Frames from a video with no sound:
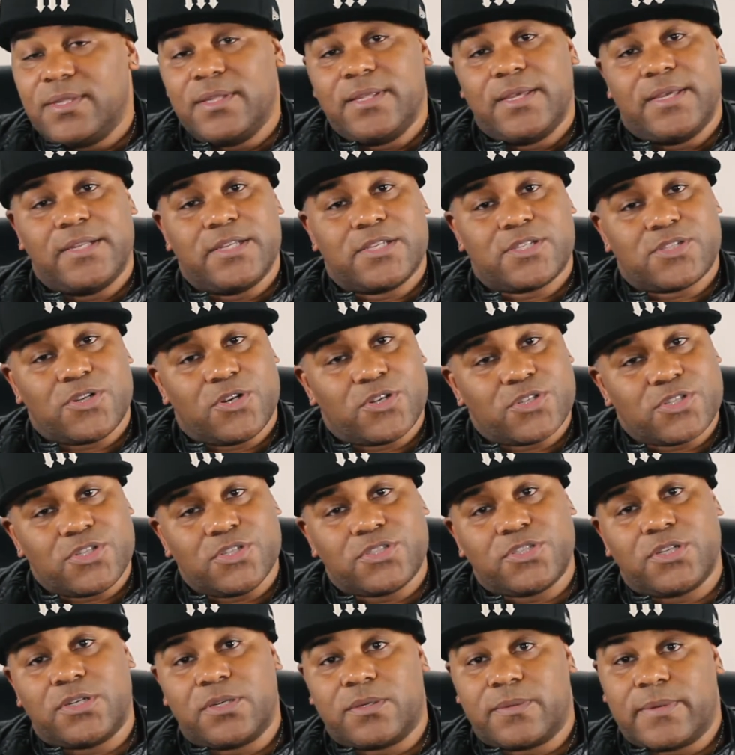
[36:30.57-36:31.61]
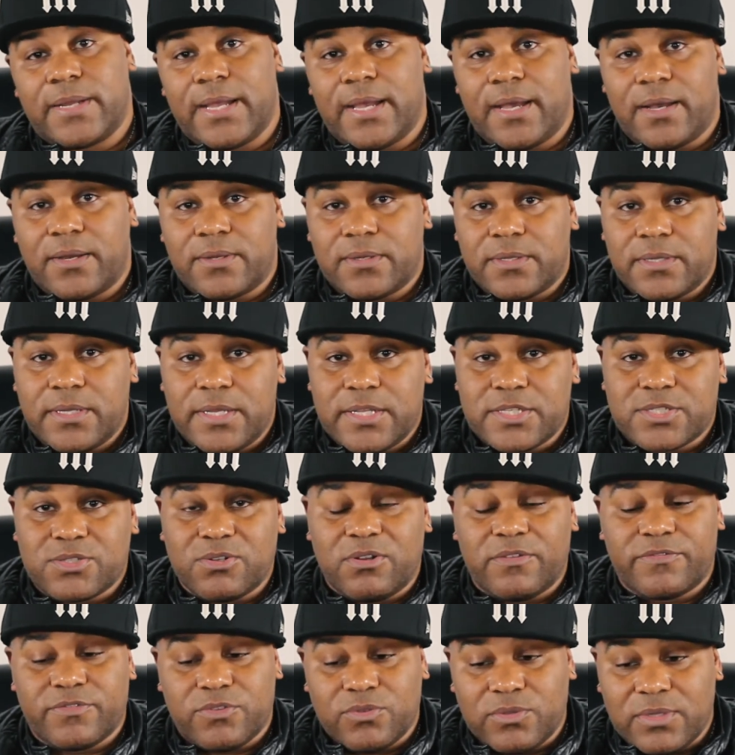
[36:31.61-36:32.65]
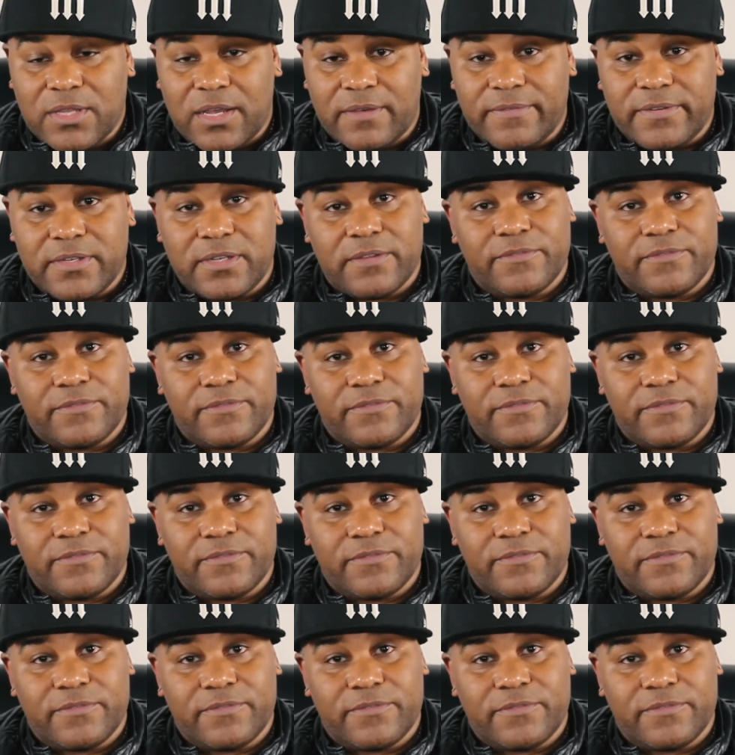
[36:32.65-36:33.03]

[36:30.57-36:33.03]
And it starts to turn around. And so if you love it,